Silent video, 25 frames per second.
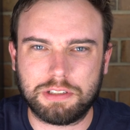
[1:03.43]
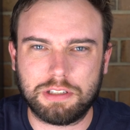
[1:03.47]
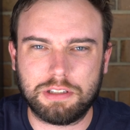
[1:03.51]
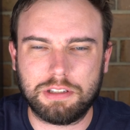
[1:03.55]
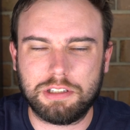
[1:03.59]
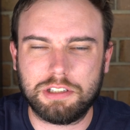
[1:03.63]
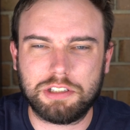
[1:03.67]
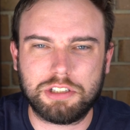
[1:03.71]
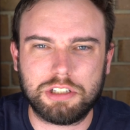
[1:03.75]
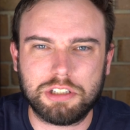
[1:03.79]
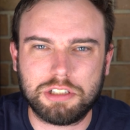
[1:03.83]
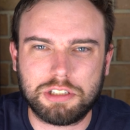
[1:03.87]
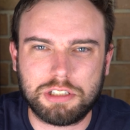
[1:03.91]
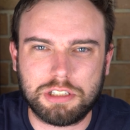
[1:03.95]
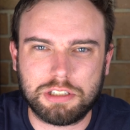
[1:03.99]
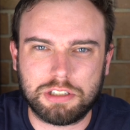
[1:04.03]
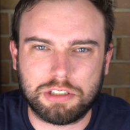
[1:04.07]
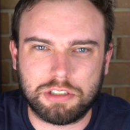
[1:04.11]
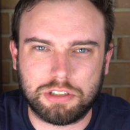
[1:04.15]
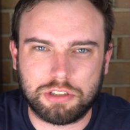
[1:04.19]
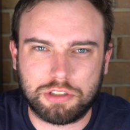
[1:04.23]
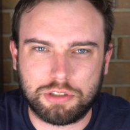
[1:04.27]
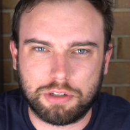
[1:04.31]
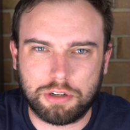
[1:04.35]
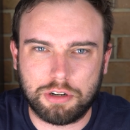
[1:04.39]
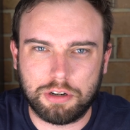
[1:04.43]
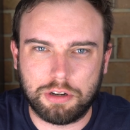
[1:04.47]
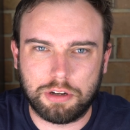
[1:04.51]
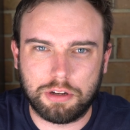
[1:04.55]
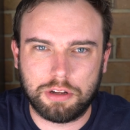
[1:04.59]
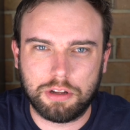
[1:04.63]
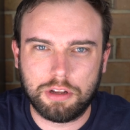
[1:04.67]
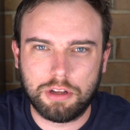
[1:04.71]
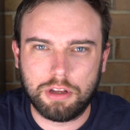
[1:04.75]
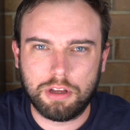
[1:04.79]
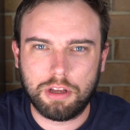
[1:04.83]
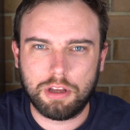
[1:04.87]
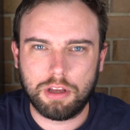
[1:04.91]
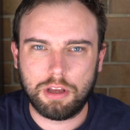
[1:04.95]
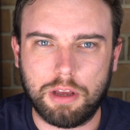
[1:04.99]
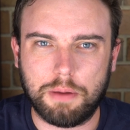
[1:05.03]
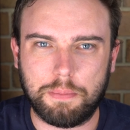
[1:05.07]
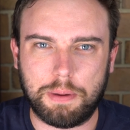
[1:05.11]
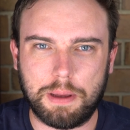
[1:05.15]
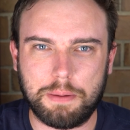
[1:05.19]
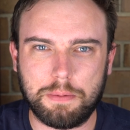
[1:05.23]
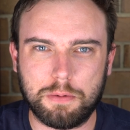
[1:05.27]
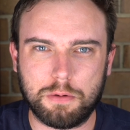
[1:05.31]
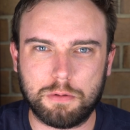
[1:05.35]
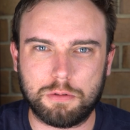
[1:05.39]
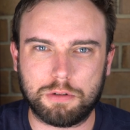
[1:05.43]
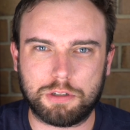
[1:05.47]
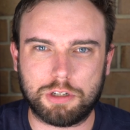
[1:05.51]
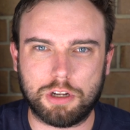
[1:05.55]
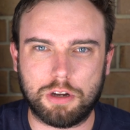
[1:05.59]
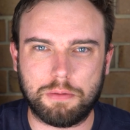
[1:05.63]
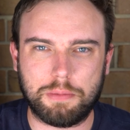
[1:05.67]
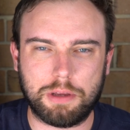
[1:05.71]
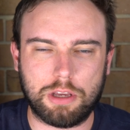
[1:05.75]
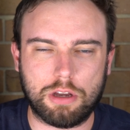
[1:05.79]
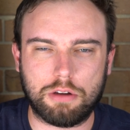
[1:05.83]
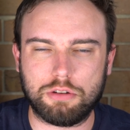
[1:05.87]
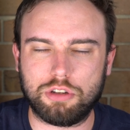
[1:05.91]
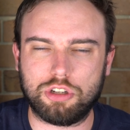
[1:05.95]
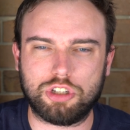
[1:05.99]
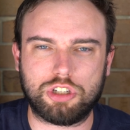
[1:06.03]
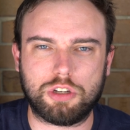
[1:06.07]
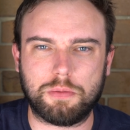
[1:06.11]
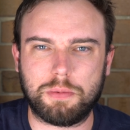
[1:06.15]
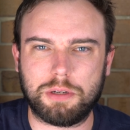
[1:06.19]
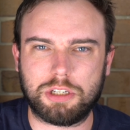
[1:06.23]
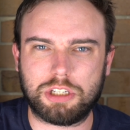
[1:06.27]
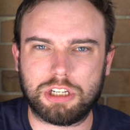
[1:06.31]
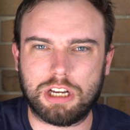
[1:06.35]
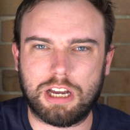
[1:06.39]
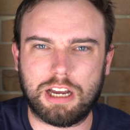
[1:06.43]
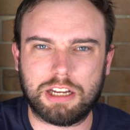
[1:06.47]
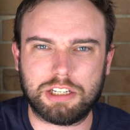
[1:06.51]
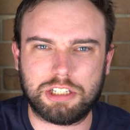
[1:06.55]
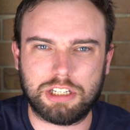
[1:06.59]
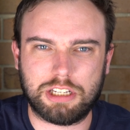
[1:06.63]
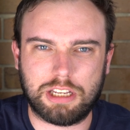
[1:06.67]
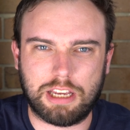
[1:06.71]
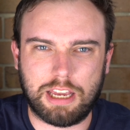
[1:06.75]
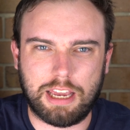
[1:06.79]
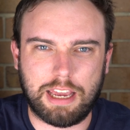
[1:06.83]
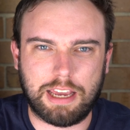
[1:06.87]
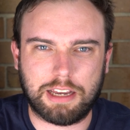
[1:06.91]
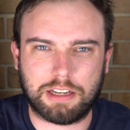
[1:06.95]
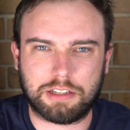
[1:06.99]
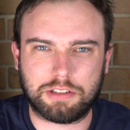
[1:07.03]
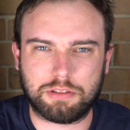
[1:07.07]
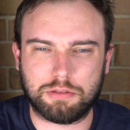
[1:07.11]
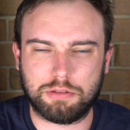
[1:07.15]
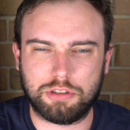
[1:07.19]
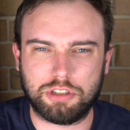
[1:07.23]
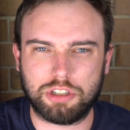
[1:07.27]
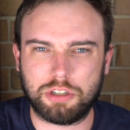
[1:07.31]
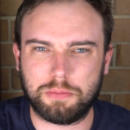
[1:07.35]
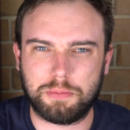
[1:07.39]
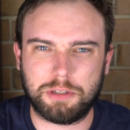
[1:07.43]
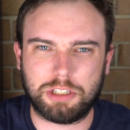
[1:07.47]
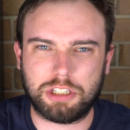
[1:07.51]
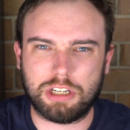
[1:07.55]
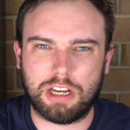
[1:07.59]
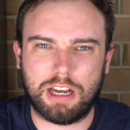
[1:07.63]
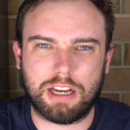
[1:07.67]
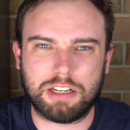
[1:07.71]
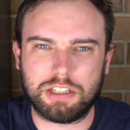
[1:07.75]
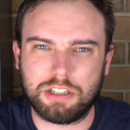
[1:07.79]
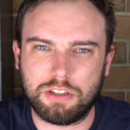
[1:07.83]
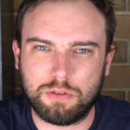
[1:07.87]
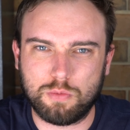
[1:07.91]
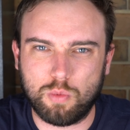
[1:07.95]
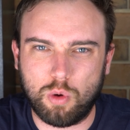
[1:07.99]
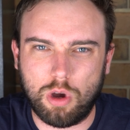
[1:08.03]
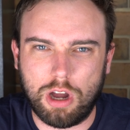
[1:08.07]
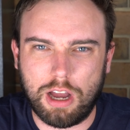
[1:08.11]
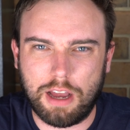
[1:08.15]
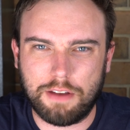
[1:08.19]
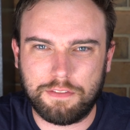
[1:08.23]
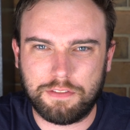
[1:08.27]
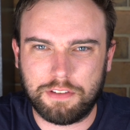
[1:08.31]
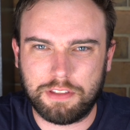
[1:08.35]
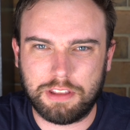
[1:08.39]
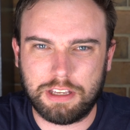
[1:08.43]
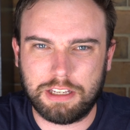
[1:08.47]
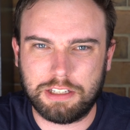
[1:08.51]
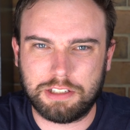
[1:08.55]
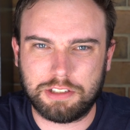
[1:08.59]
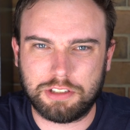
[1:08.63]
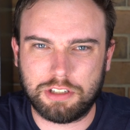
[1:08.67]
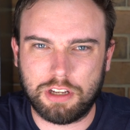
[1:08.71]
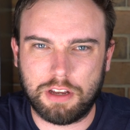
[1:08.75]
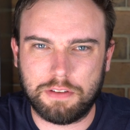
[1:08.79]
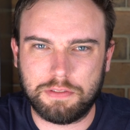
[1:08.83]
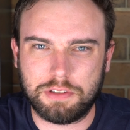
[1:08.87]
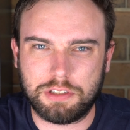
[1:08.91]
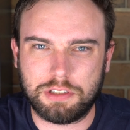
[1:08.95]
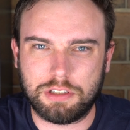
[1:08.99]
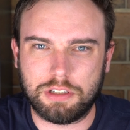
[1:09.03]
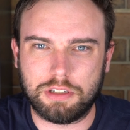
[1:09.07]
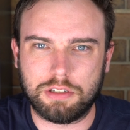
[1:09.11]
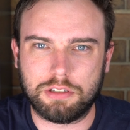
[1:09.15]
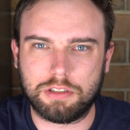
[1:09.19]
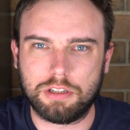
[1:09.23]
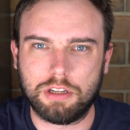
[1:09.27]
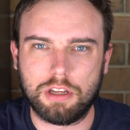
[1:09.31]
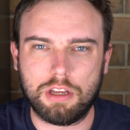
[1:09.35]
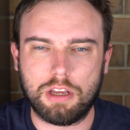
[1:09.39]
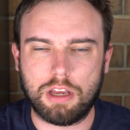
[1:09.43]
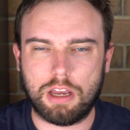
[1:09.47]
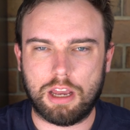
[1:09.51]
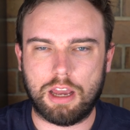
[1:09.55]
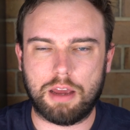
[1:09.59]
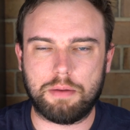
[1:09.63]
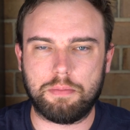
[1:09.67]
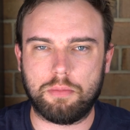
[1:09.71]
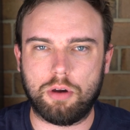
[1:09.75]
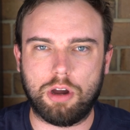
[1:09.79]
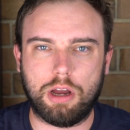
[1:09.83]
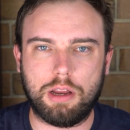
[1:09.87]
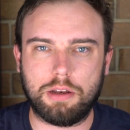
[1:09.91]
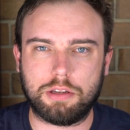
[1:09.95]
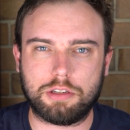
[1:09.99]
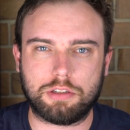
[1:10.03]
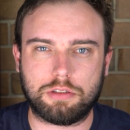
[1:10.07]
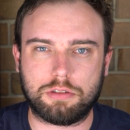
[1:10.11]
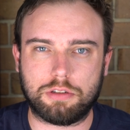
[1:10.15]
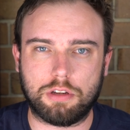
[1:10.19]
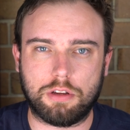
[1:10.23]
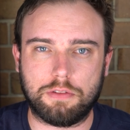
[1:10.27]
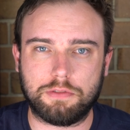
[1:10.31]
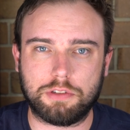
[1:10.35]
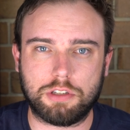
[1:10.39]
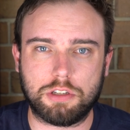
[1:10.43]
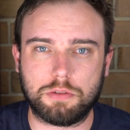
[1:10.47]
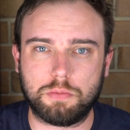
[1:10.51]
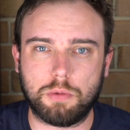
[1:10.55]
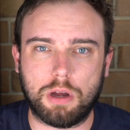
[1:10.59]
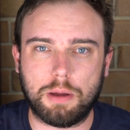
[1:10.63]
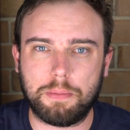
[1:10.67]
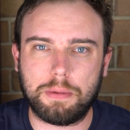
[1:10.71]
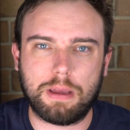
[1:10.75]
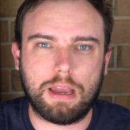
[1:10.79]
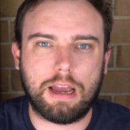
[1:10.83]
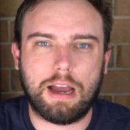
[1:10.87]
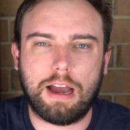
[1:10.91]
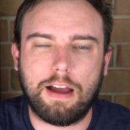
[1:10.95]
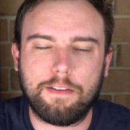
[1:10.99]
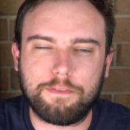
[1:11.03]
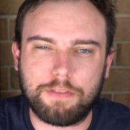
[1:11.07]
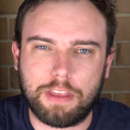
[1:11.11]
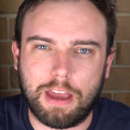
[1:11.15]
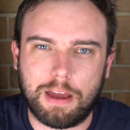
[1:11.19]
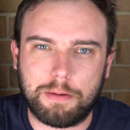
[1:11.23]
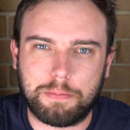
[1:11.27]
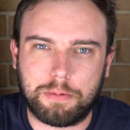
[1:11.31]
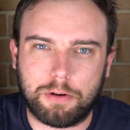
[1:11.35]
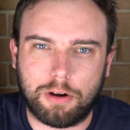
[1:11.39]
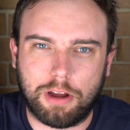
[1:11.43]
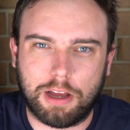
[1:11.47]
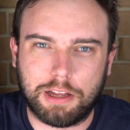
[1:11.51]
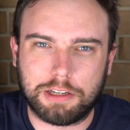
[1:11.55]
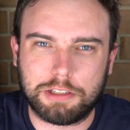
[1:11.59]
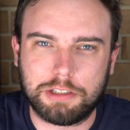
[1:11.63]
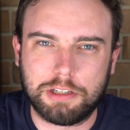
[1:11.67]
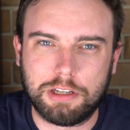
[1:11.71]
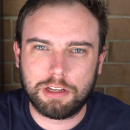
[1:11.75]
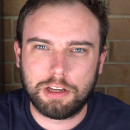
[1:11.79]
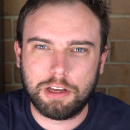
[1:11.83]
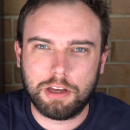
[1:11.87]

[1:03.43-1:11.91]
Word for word: And this just isn't true. People will tell me, oh, you should be charging X or you should be charging Y for these services. And my services might be half that price.